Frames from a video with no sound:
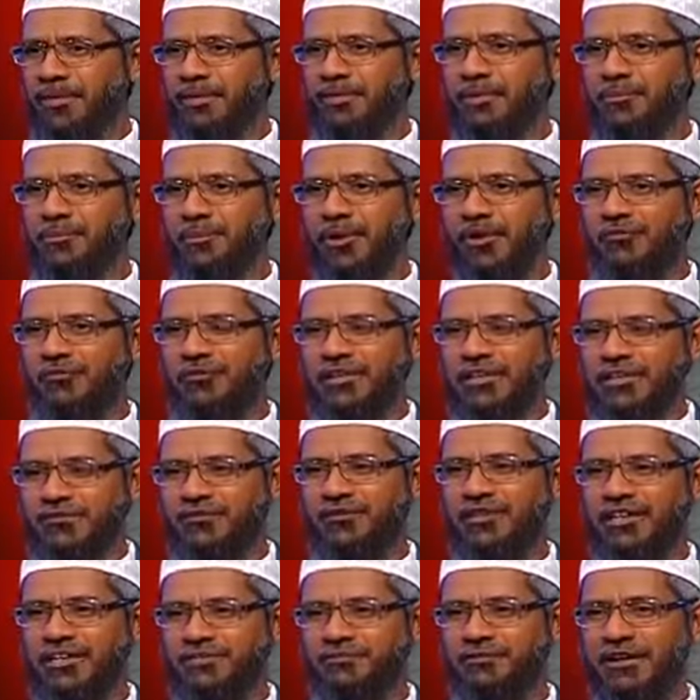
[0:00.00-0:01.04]
that the Prophet,
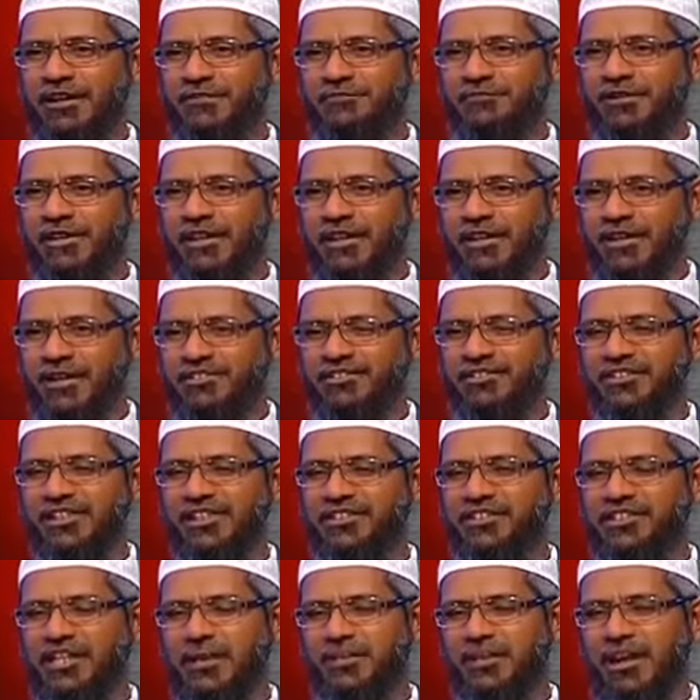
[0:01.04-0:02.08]
the first wife he did,
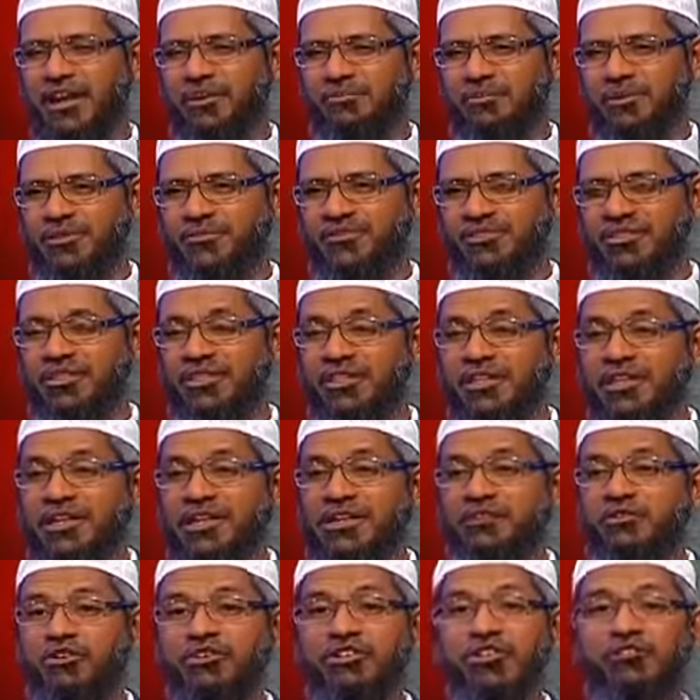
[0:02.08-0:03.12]
Hazrat Khadija Malai
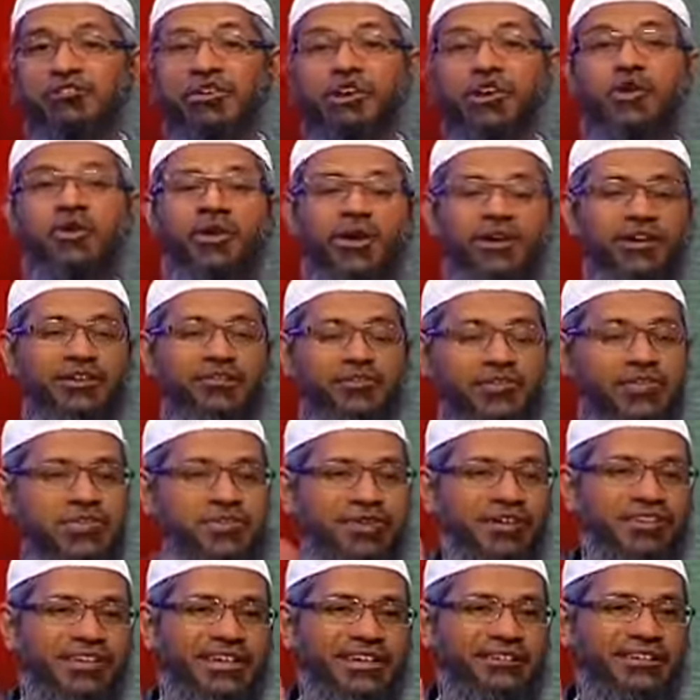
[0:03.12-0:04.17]
she was a widower, so
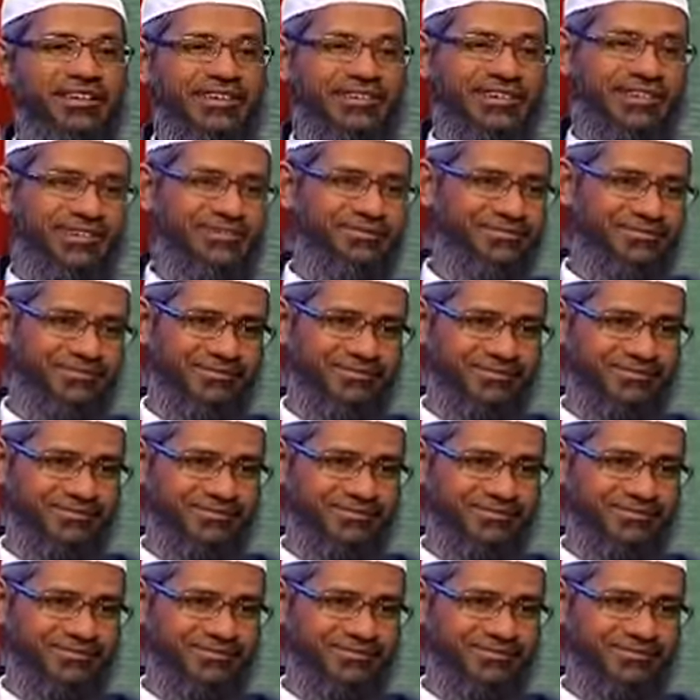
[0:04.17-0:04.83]
she wasn't a virgin.